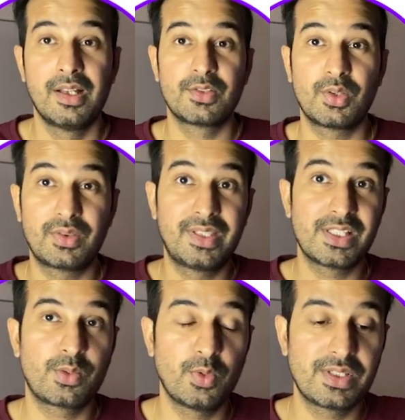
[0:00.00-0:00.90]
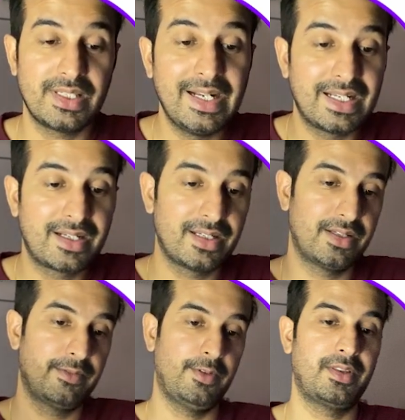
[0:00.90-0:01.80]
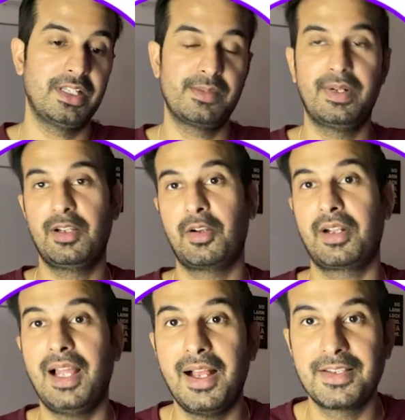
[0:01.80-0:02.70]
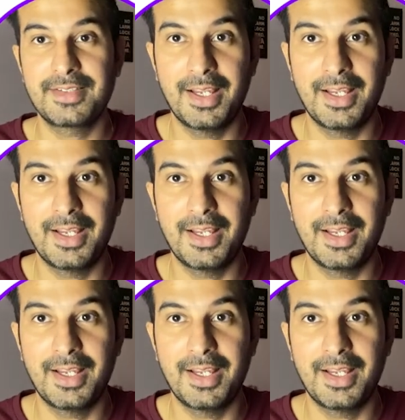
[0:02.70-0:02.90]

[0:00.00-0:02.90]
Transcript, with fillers: So this was it for this particular class.